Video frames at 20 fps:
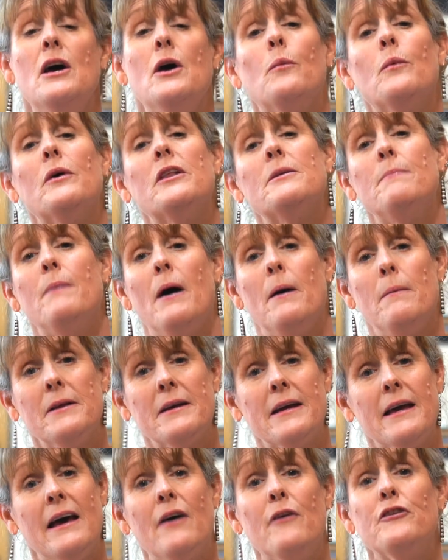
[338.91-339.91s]
when the
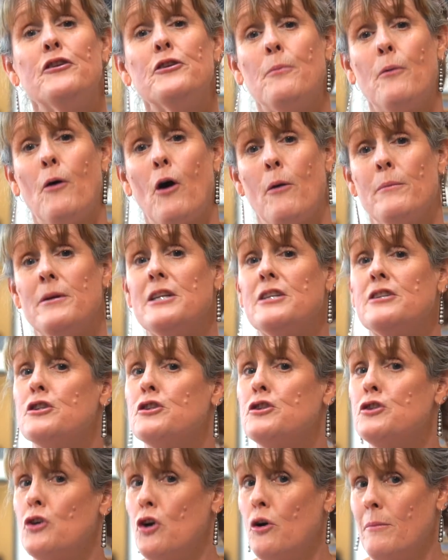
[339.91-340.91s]
public health department
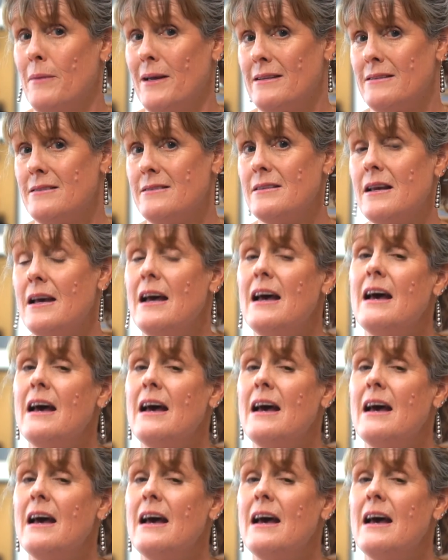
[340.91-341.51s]
determines